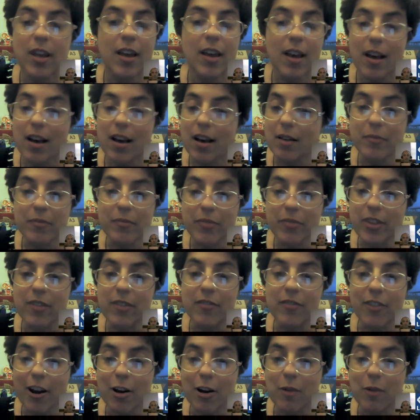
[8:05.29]
the
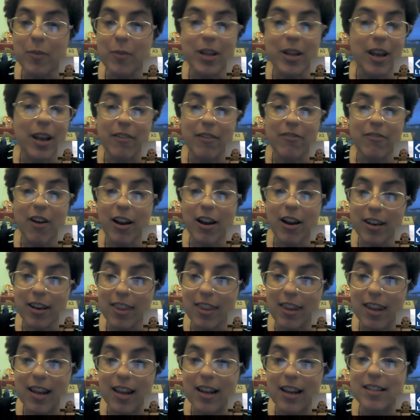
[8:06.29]
environment and find
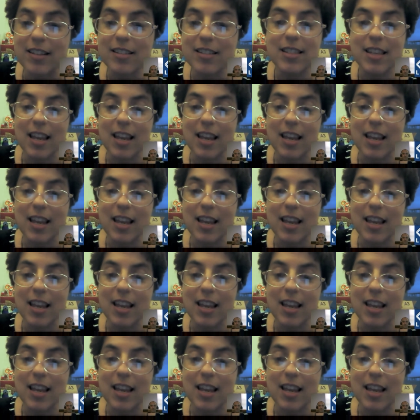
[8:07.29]
things,